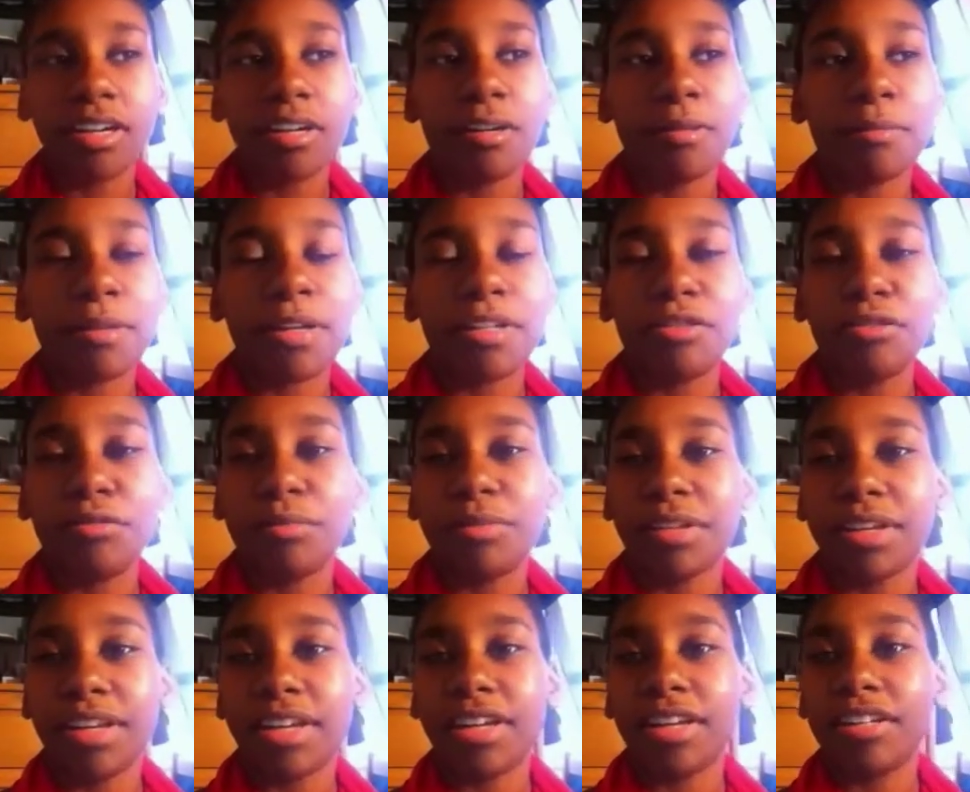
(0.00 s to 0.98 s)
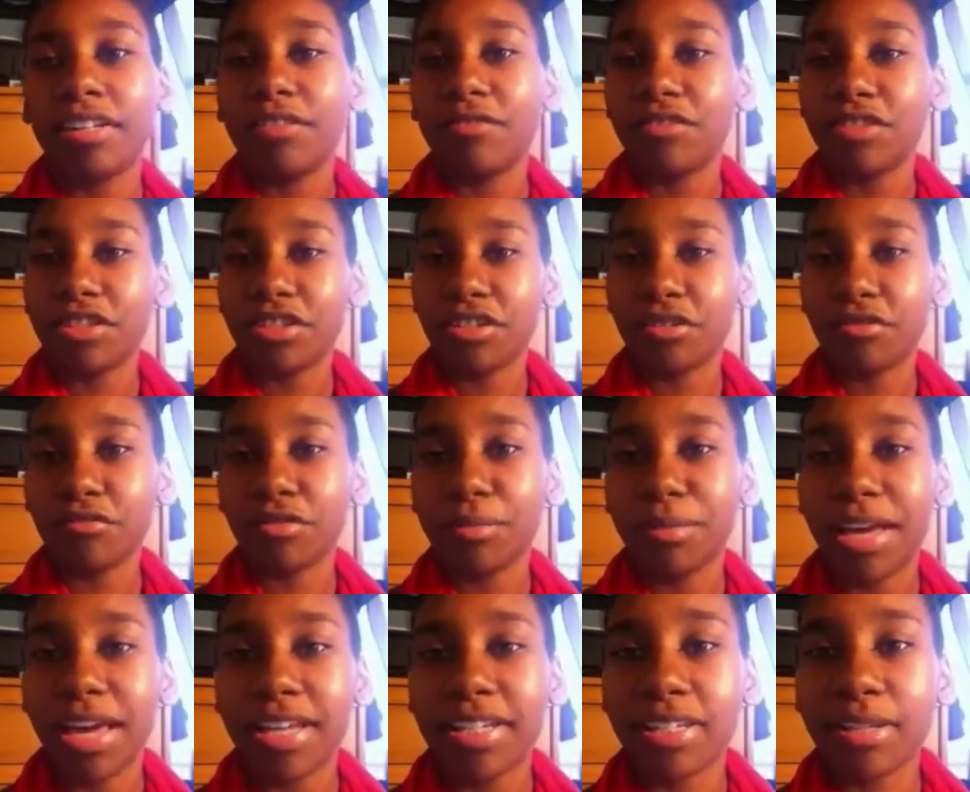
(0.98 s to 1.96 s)
I do play Division III
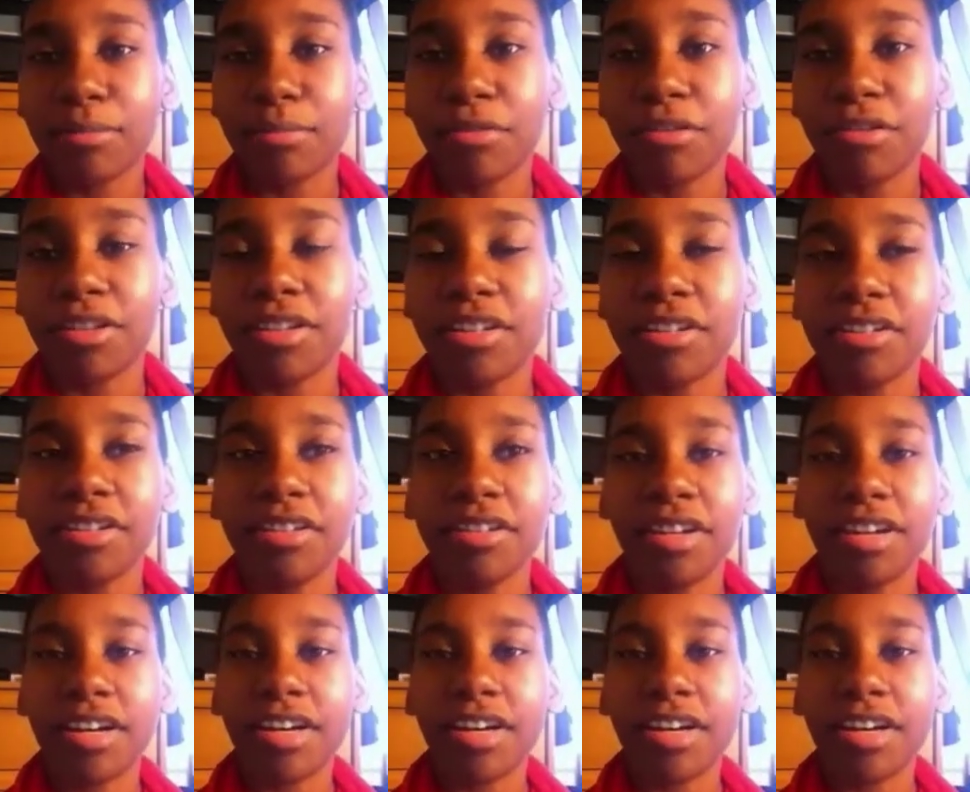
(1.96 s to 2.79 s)
basketball here.